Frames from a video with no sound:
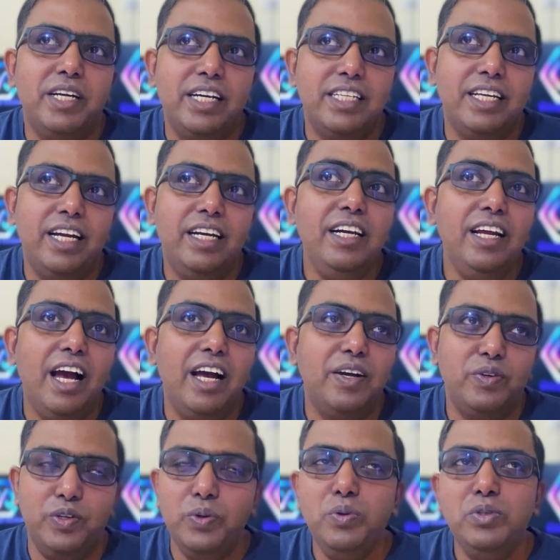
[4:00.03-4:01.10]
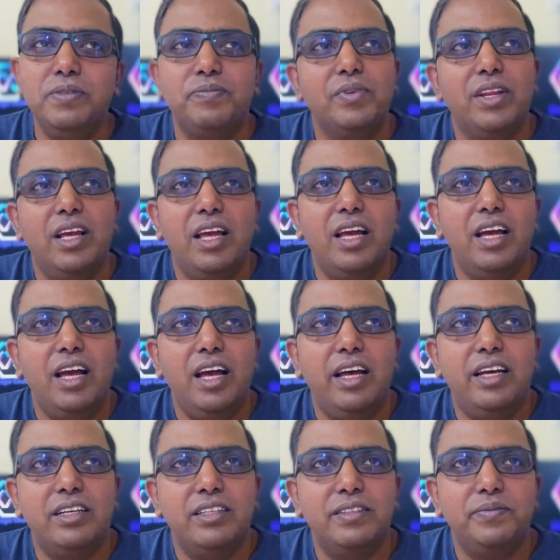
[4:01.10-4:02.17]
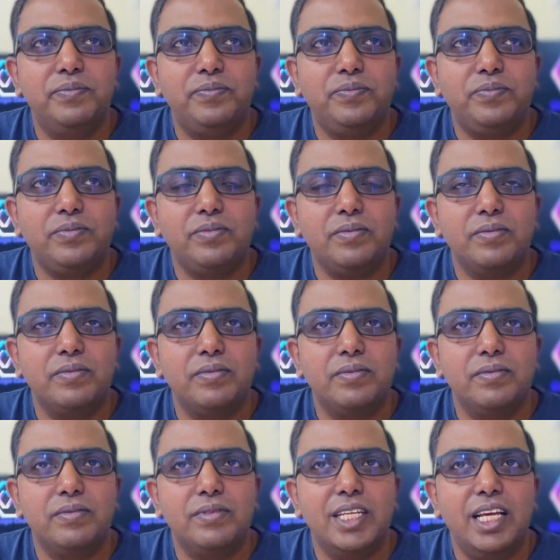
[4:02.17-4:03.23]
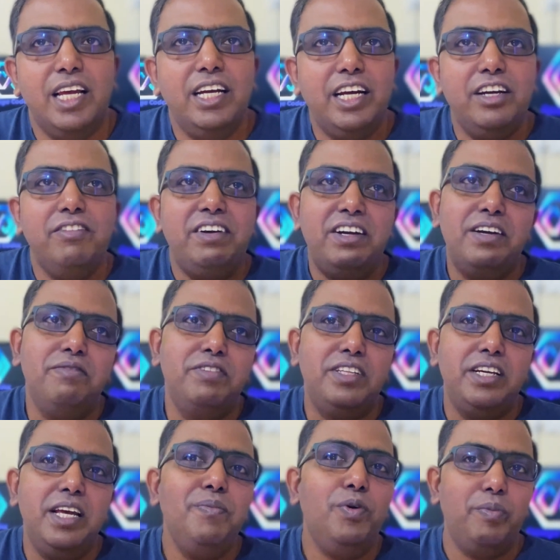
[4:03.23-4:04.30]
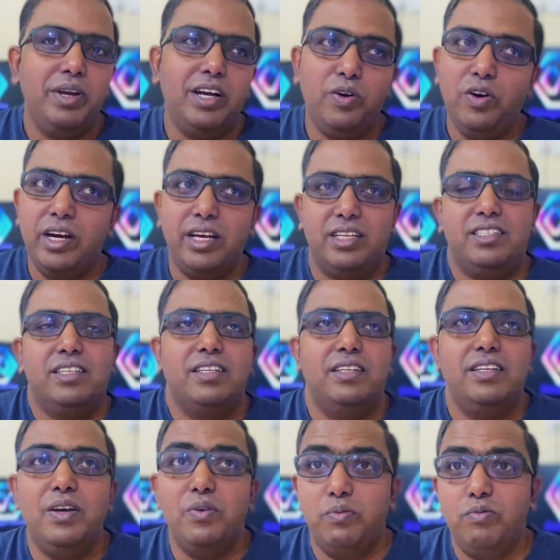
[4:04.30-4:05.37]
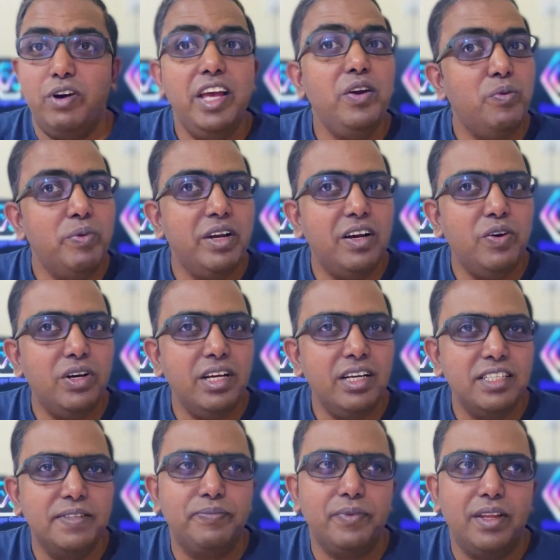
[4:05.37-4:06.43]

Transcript: I decided I could use, and I kind of ended up with the name OmegaCodex. Now, why OmegaCodex?